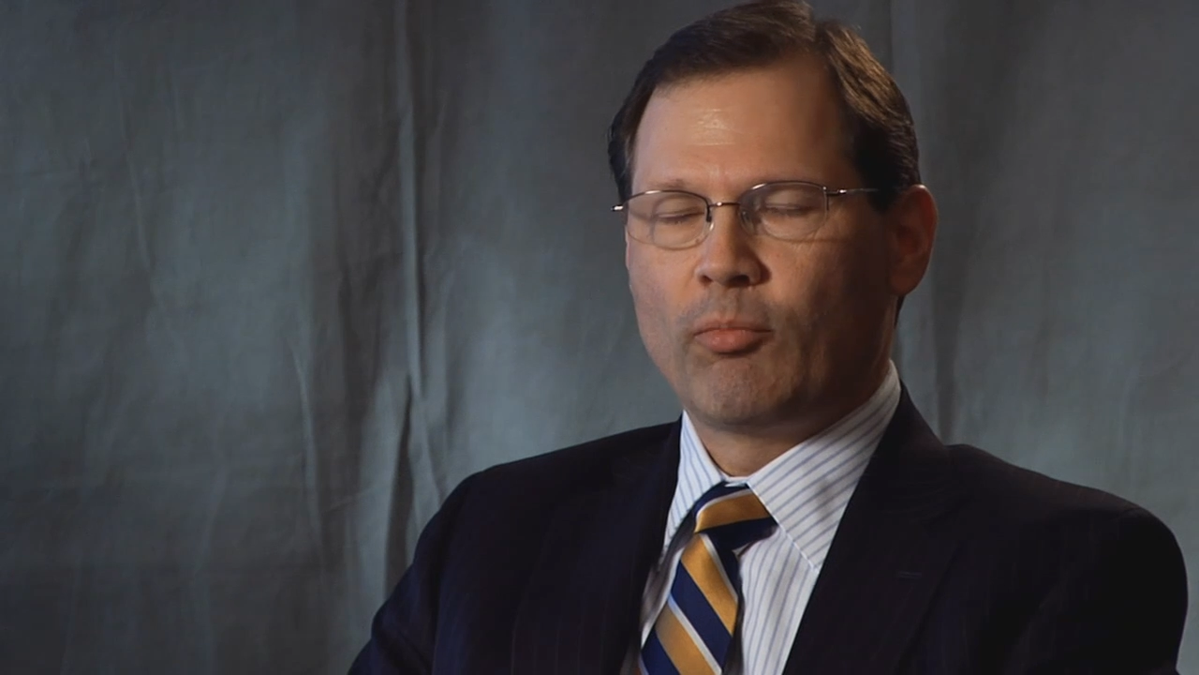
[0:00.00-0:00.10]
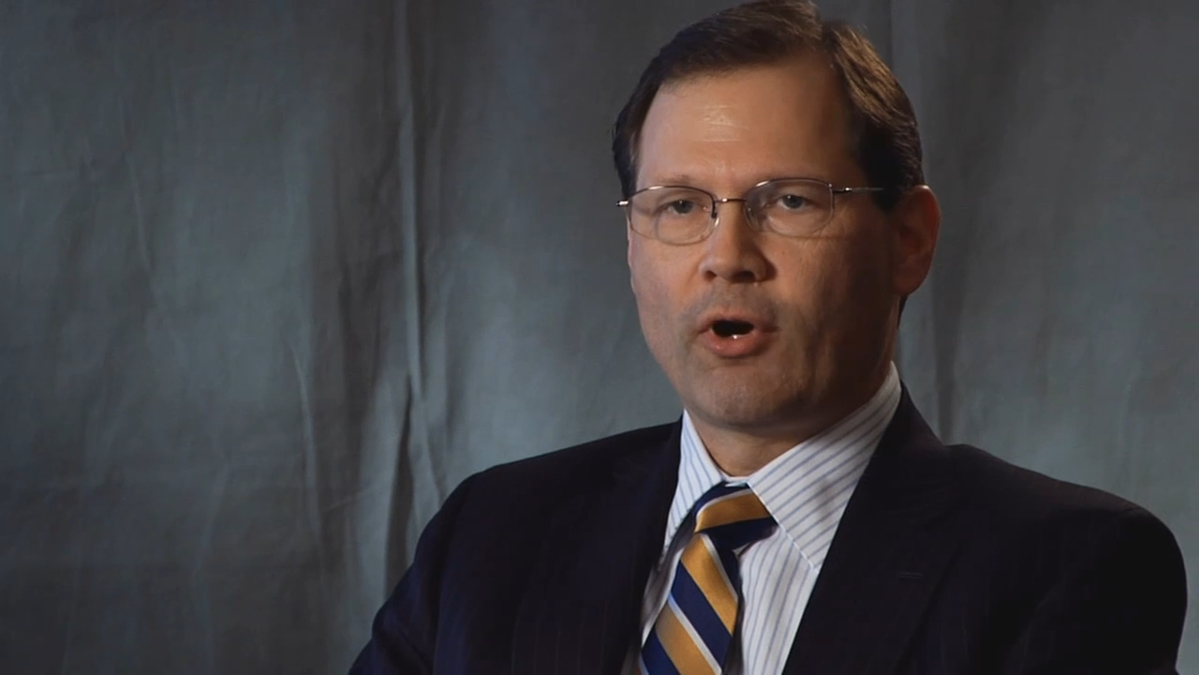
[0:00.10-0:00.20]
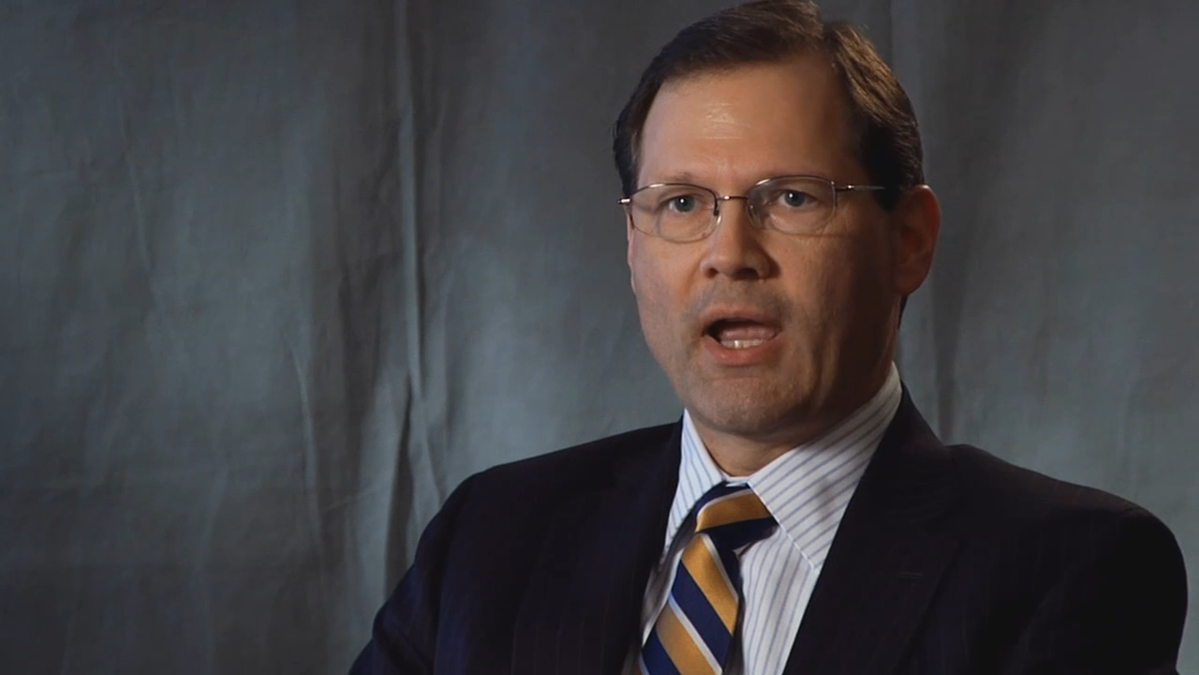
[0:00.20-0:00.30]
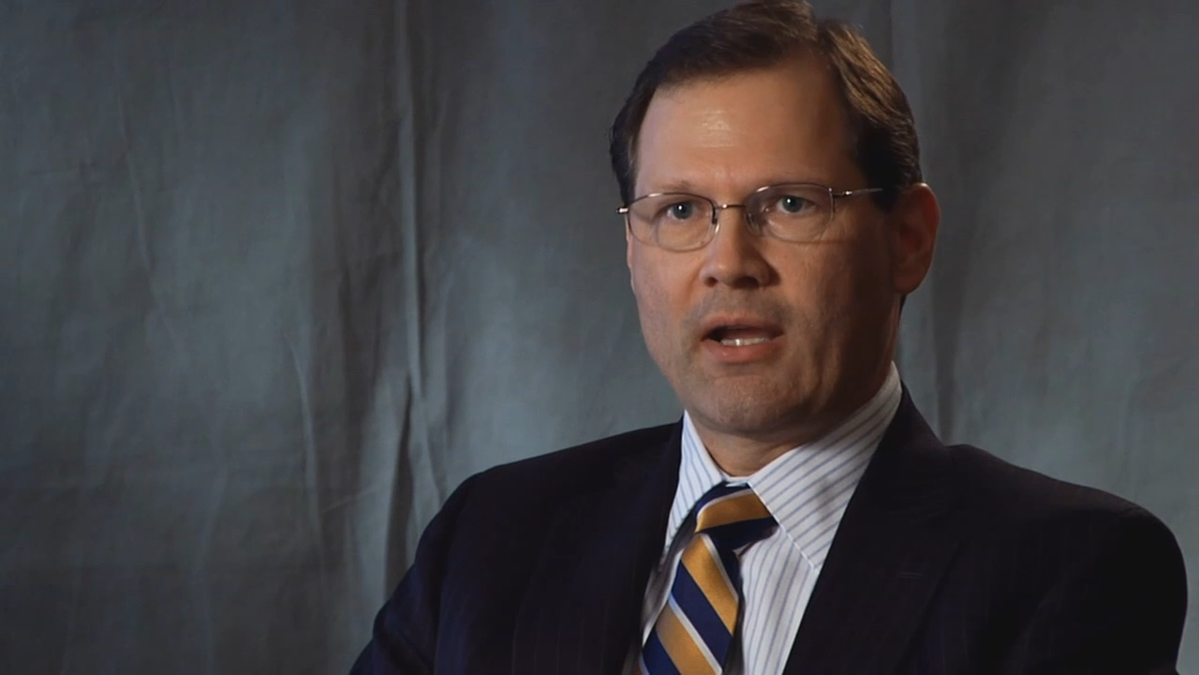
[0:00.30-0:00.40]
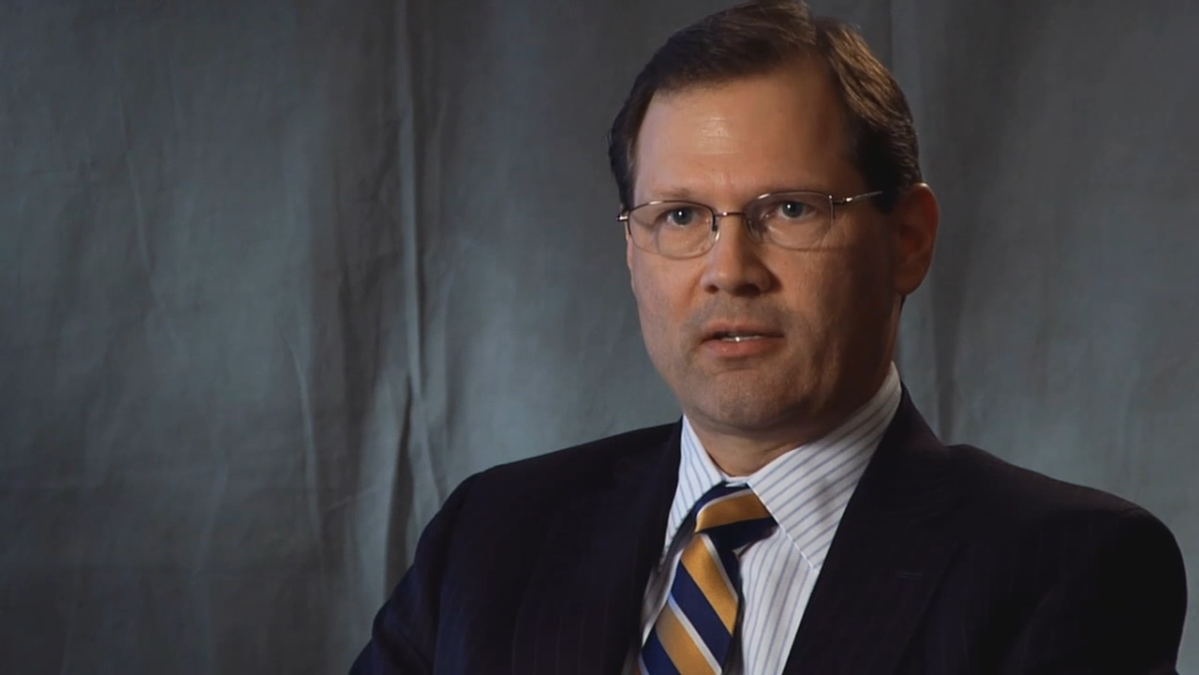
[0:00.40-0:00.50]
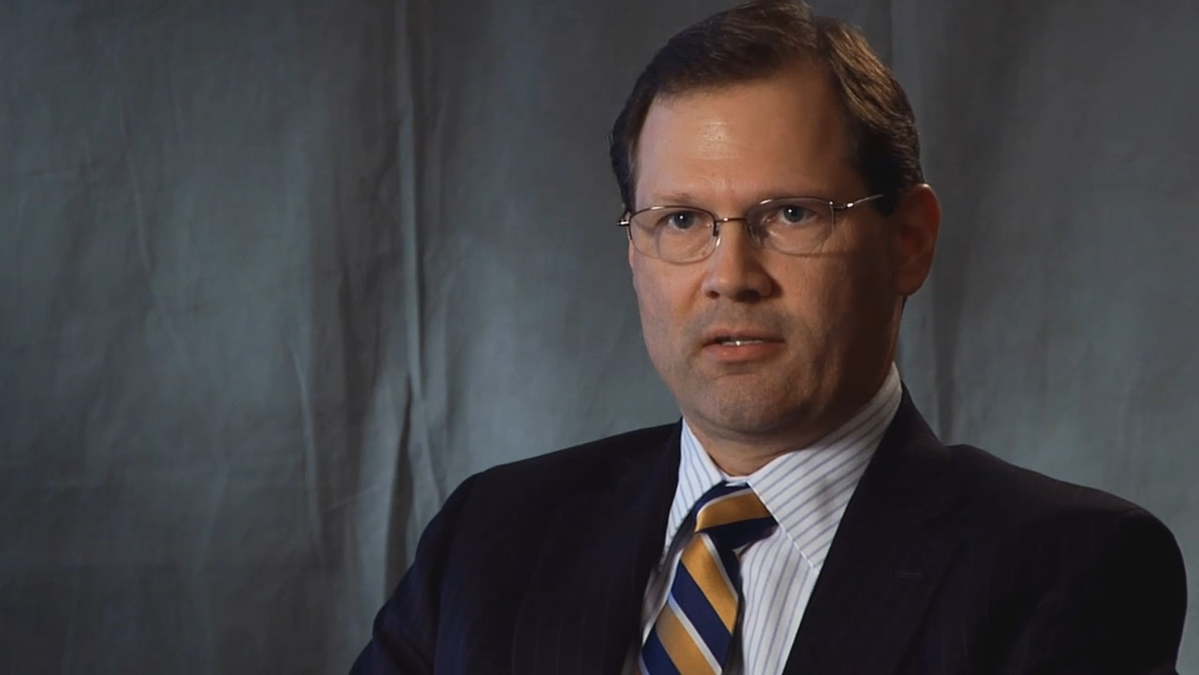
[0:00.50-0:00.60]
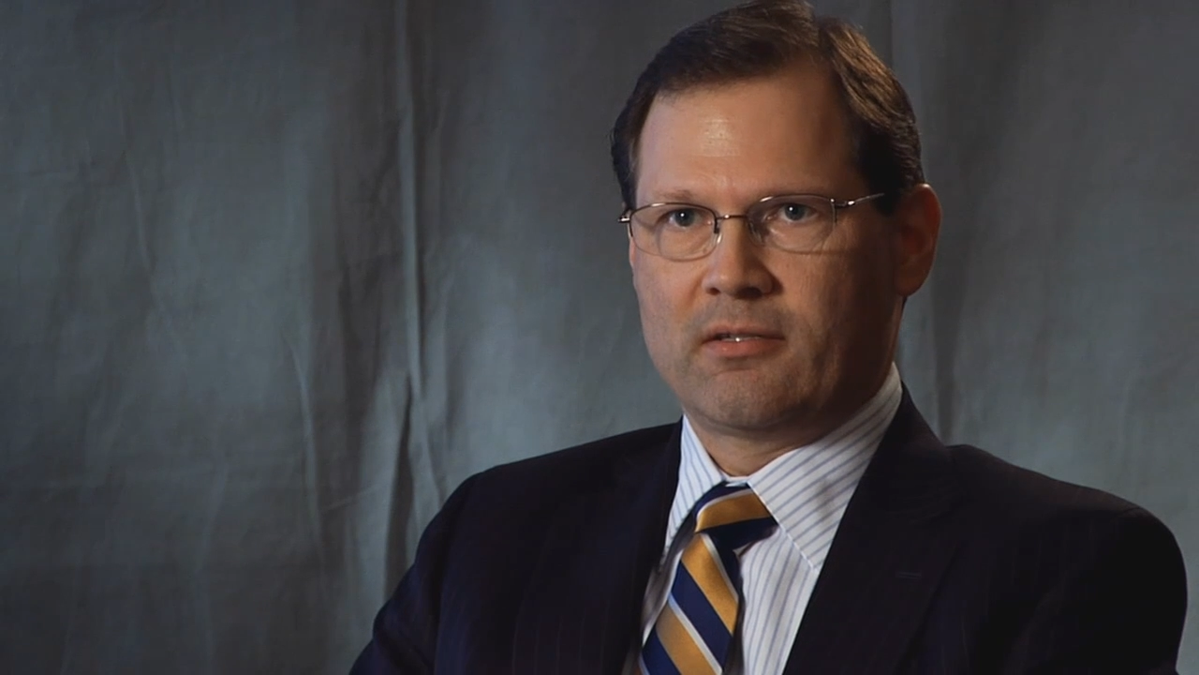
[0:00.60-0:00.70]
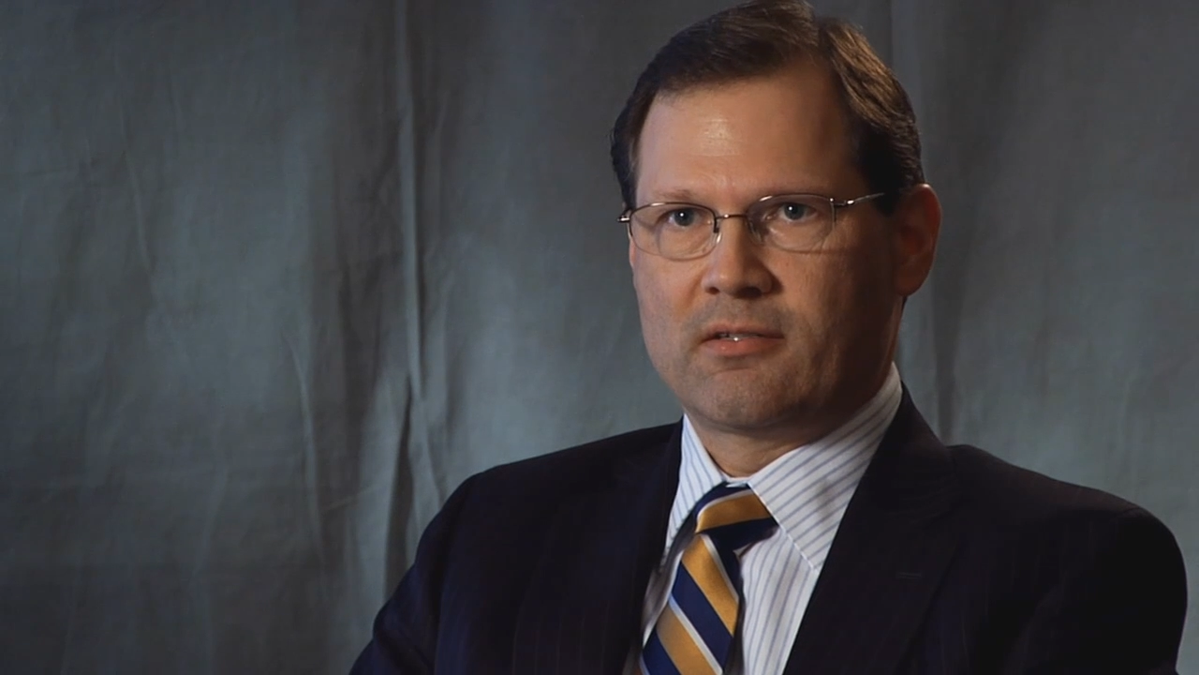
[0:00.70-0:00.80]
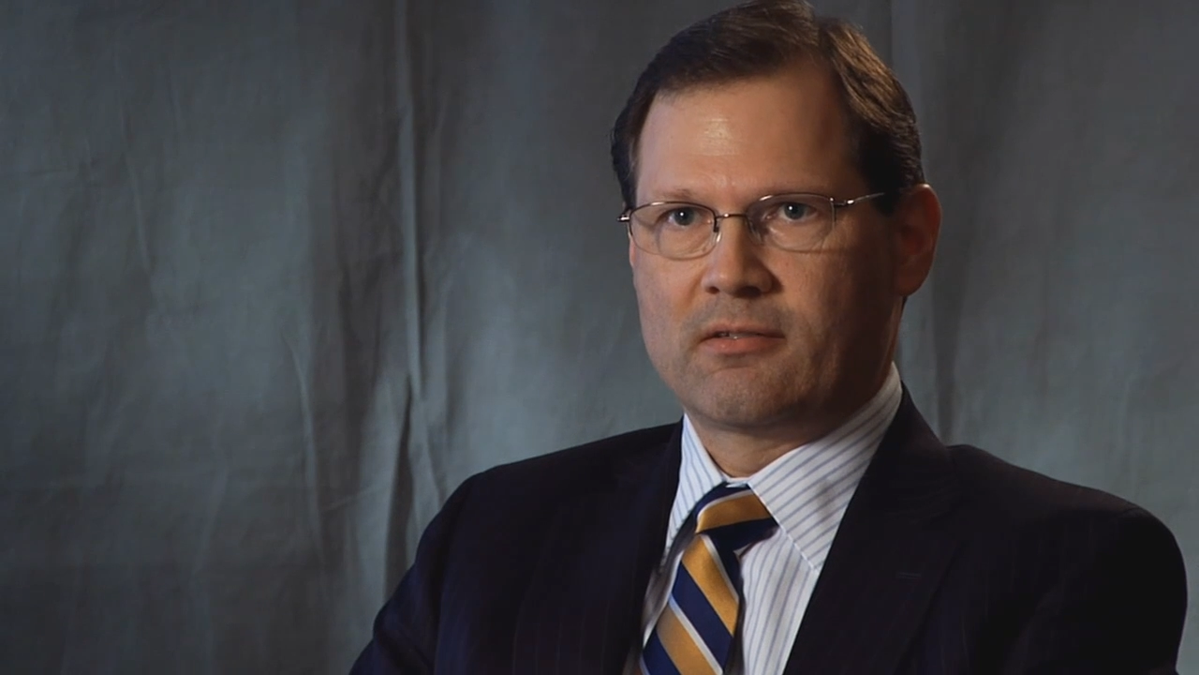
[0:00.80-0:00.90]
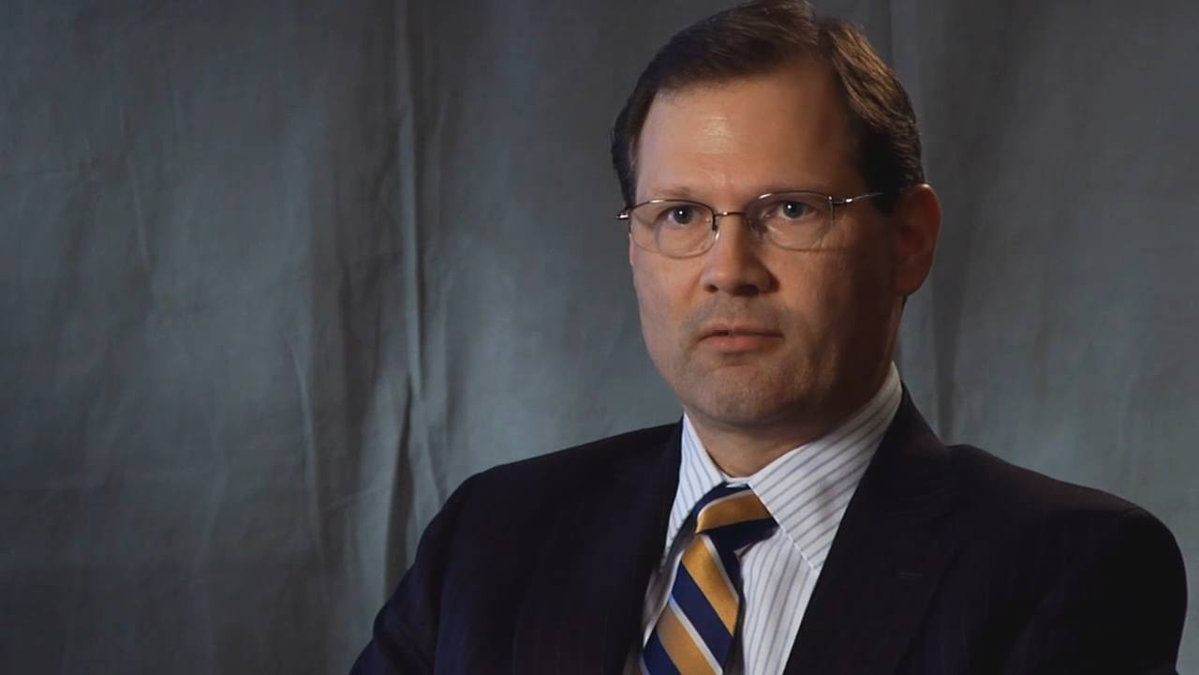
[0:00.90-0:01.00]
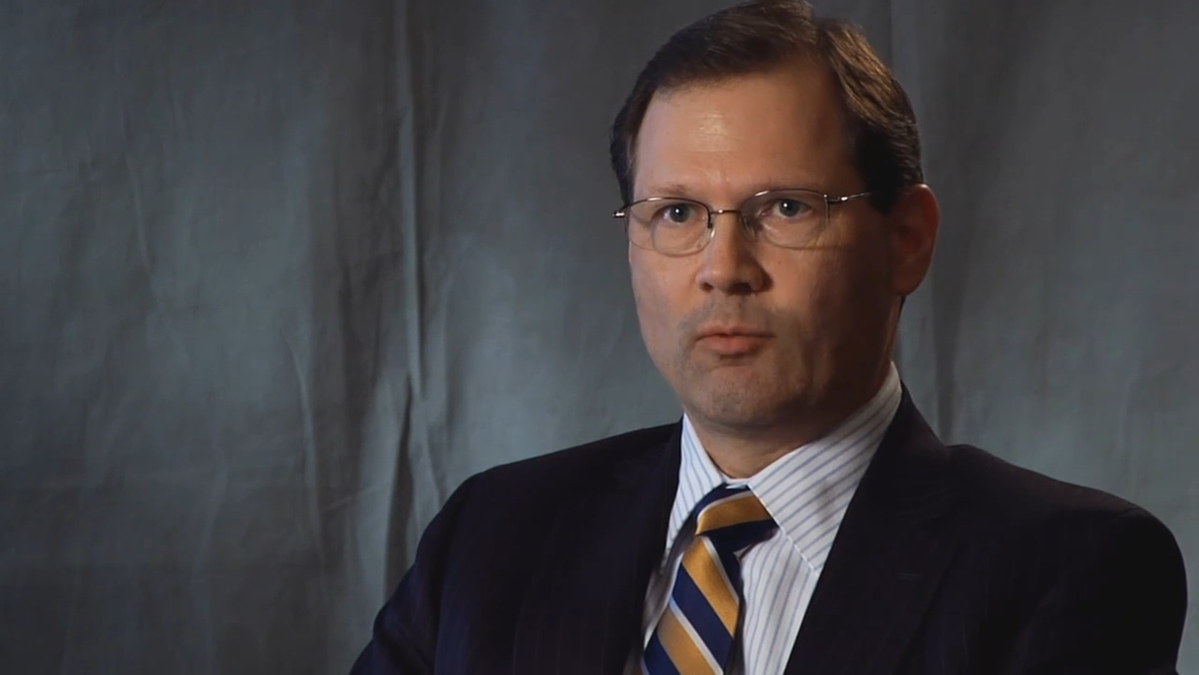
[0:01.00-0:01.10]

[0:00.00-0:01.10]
practice